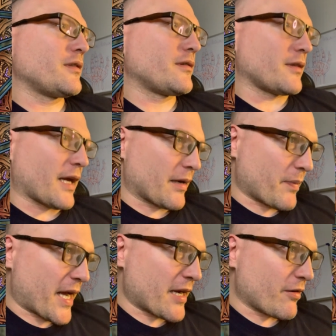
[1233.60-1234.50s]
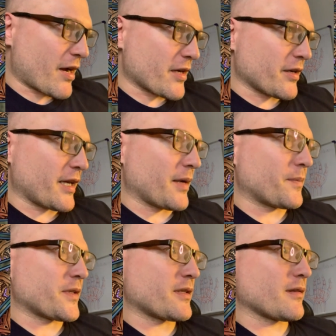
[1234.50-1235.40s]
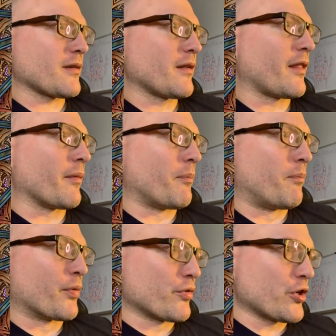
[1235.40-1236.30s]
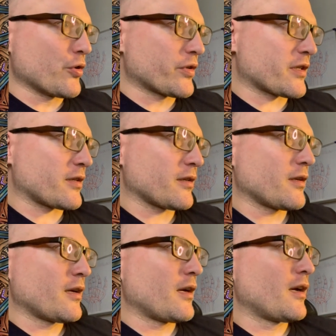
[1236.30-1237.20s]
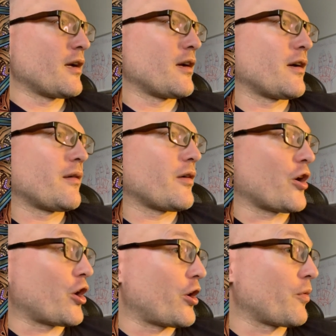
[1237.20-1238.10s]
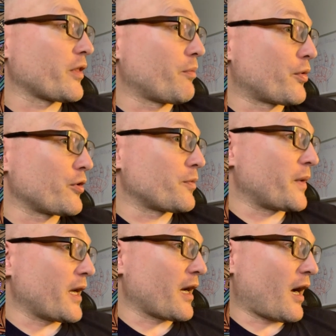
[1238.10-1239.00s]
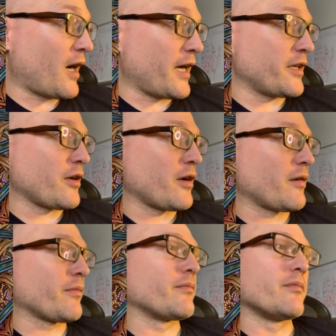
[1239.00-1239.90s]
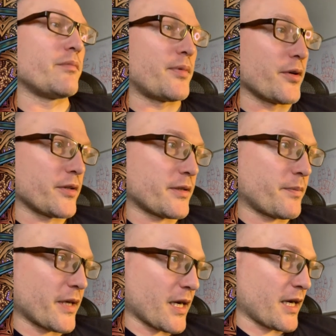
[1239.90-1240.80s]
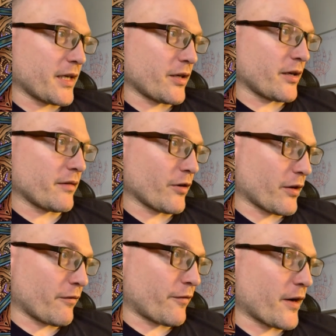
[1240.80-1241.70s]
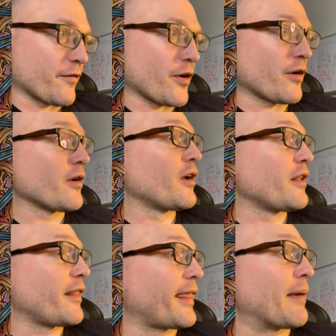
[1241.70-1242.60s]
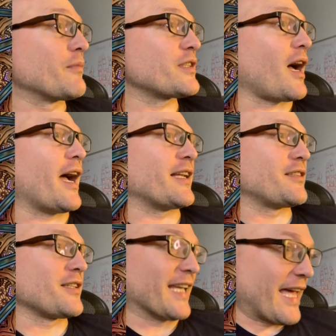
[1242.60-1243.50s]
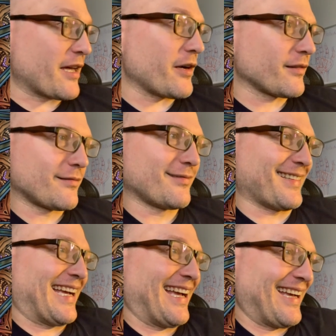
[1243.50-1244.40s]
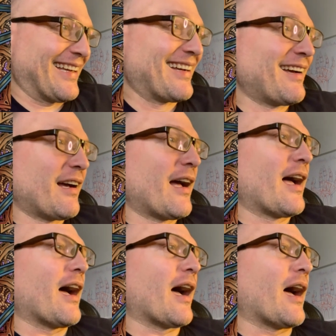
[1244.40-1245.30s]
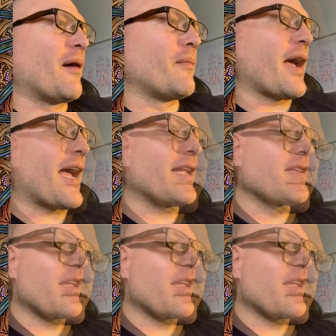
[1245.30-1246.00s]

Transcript: that band around her hips, the brute, her with a brute behind her, brute behind her, not in front of her, them tied together. And